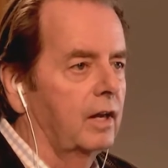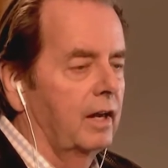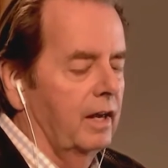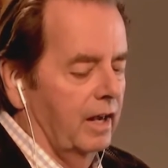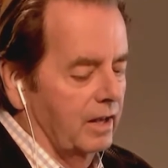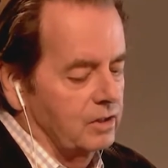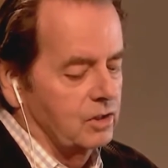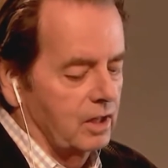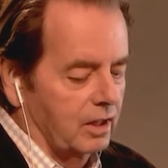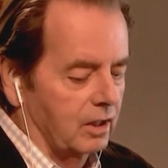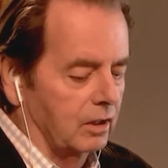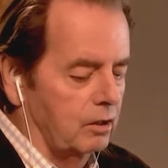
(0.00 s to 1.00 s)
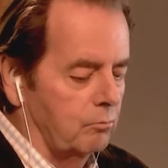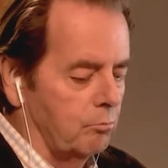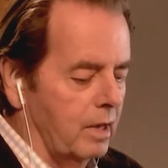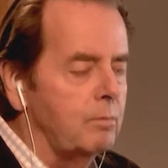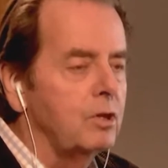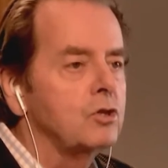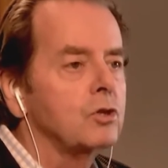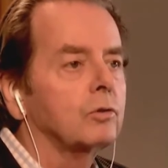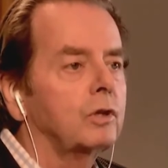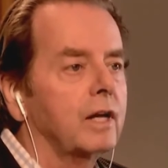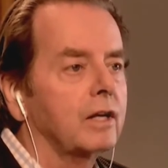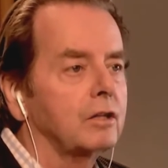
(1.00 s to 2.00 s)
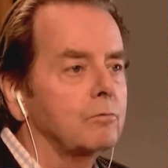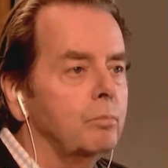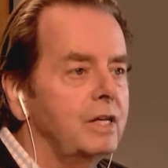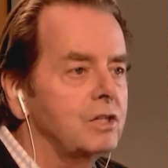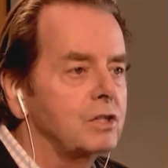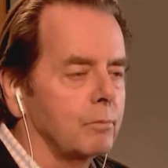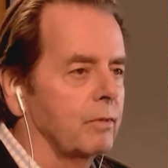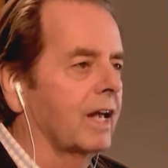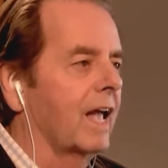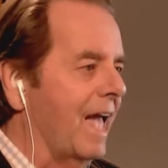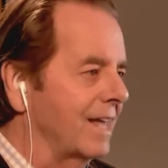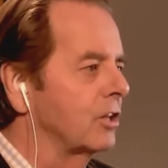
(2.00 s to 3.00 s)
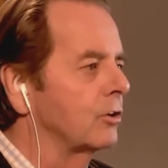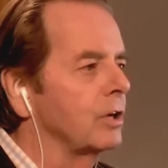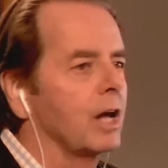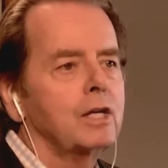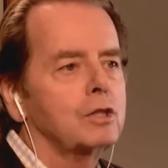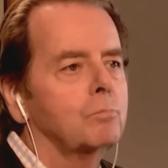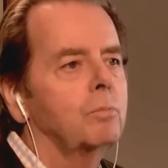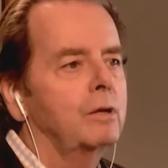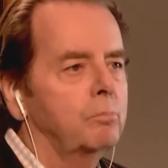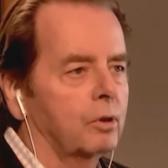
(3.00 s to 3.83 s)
And secondly, maybe she'll turn out to be something. And they're nice people,